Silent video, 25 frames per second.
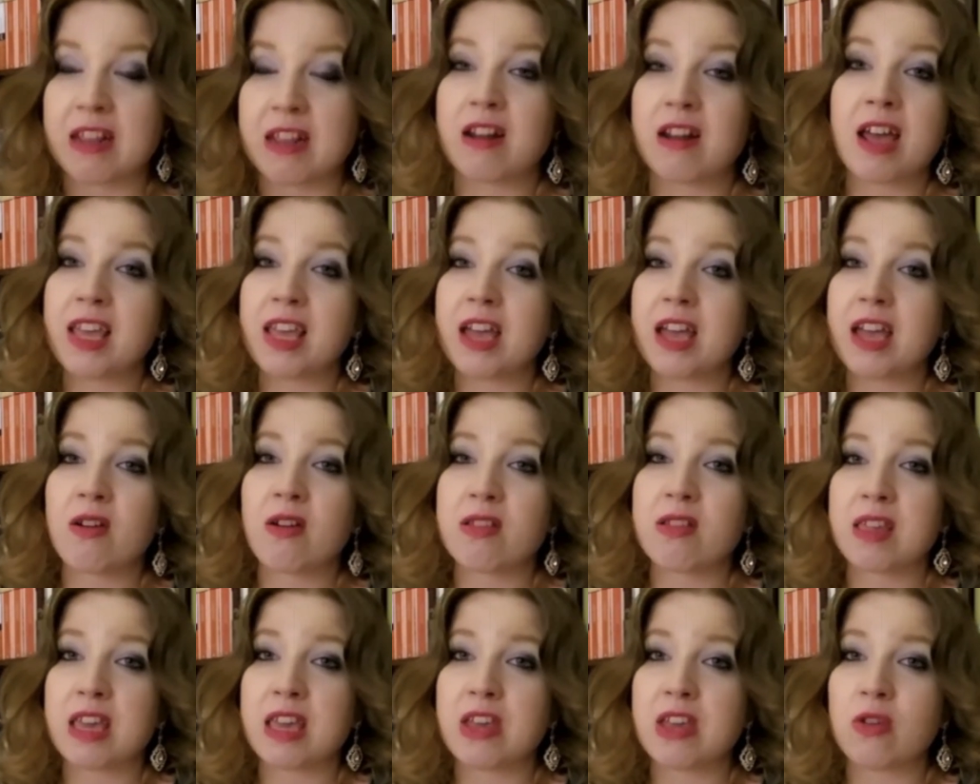And I
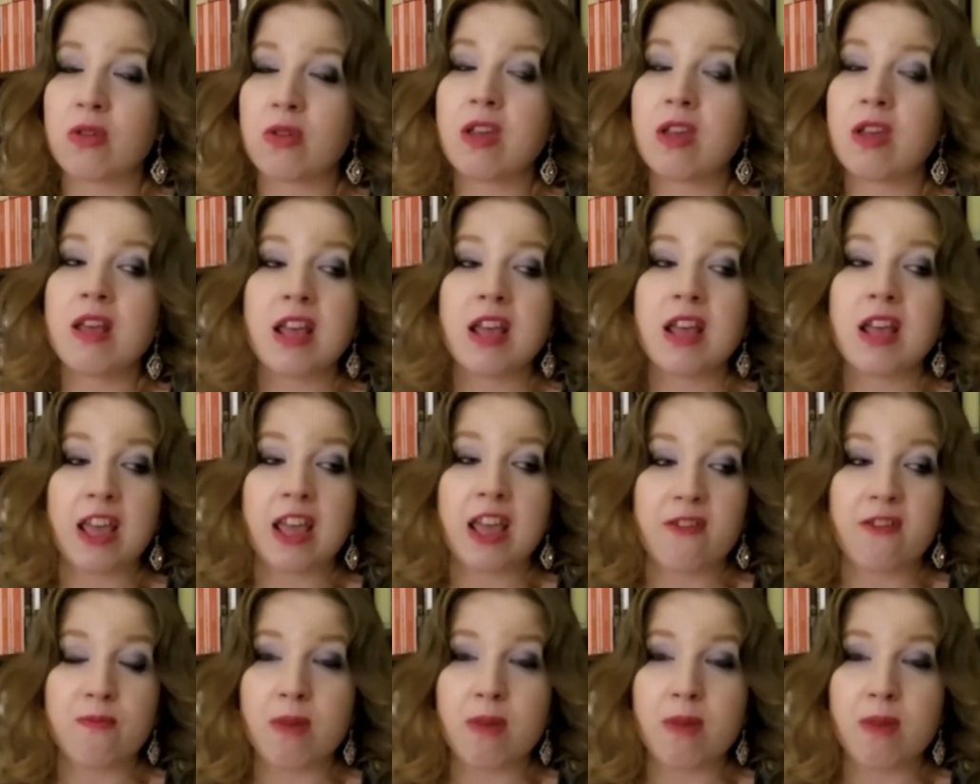guarantee you,
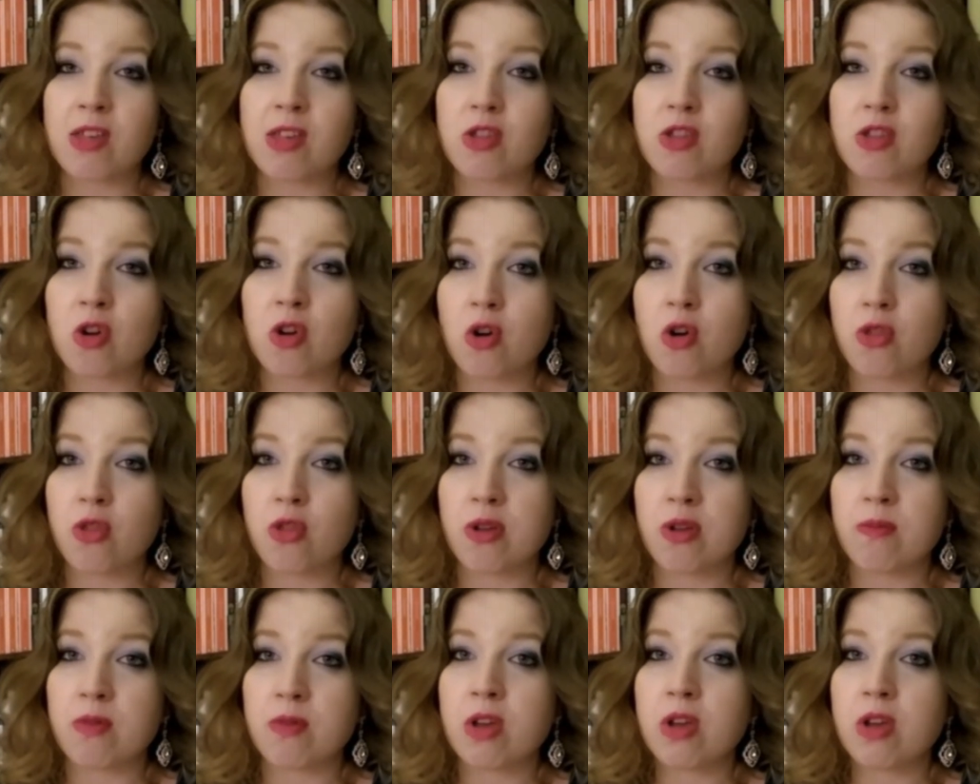if Musk told
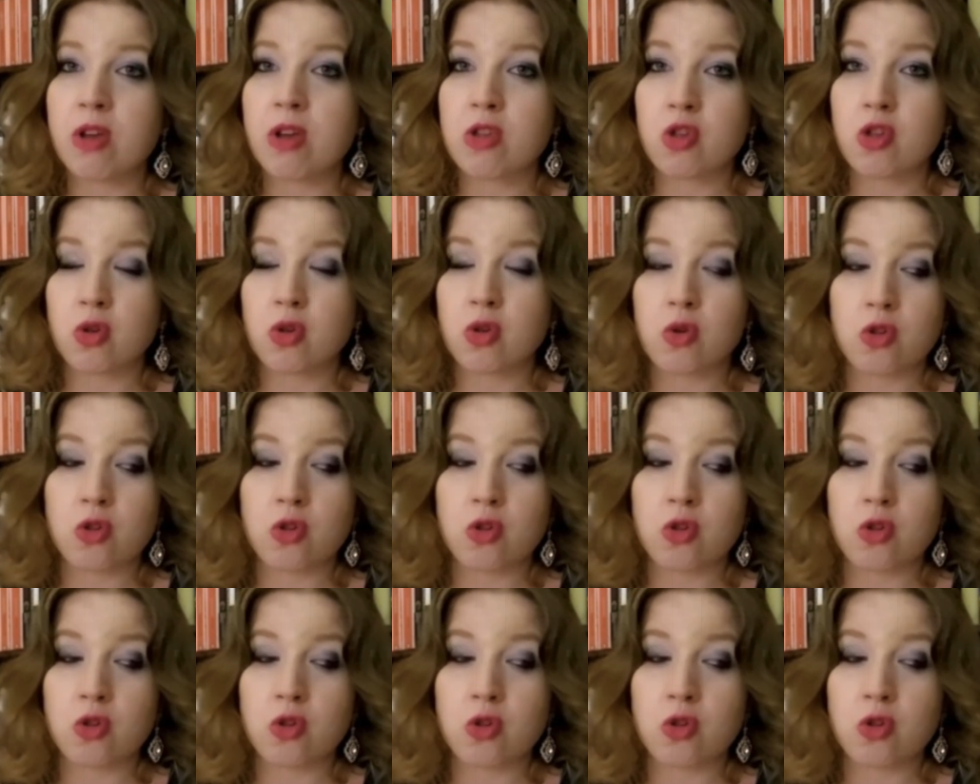them to
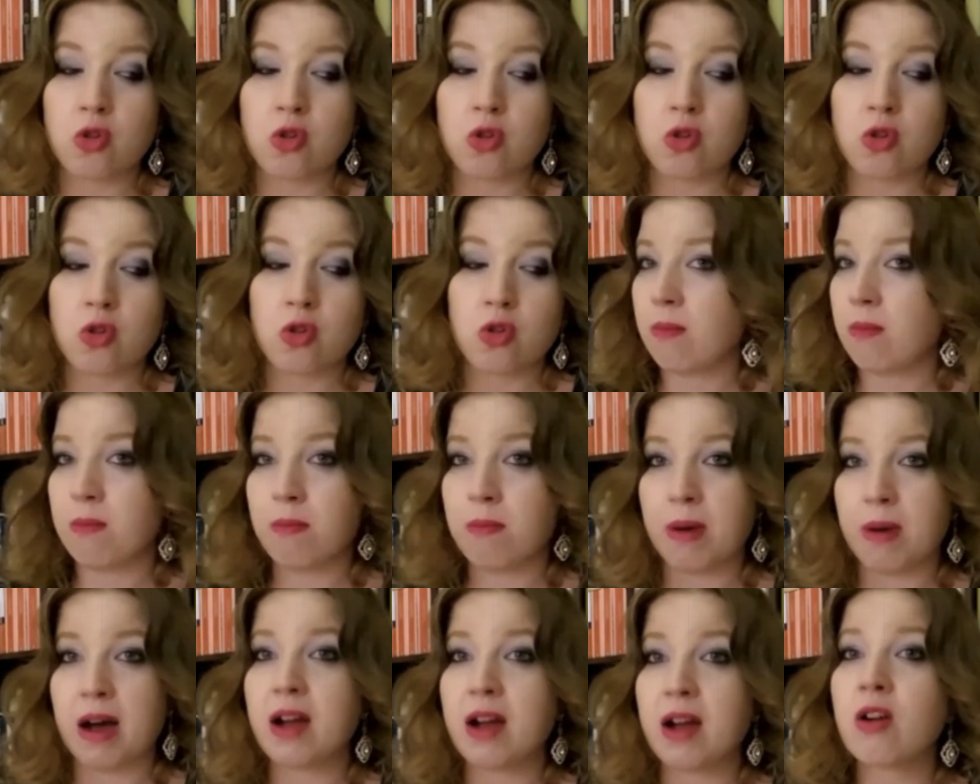just
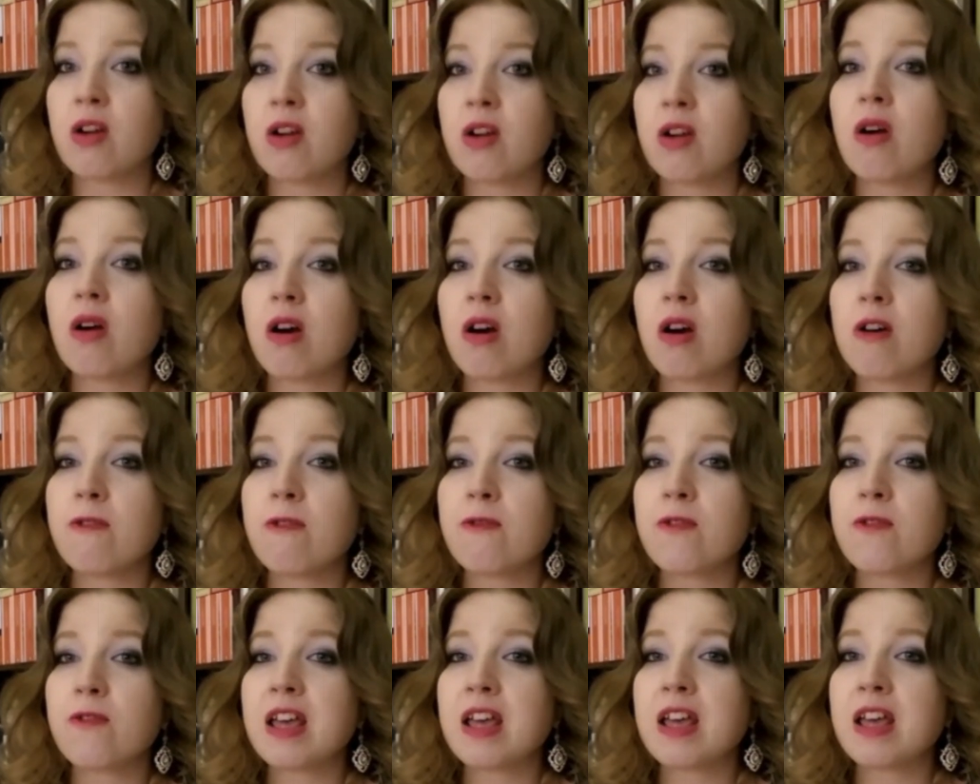bugger off,